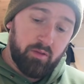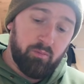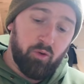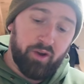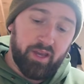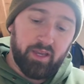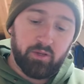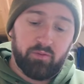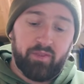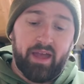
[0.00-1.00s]
more at
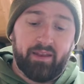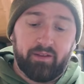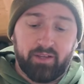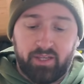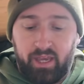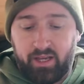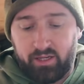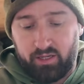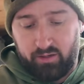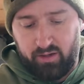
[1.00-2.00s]
ease with that than a
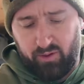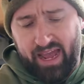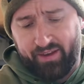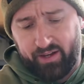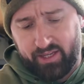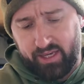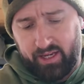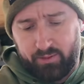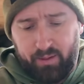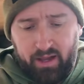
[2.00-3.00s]
6. It will handle a
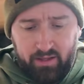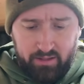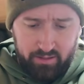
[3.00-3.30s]
6, but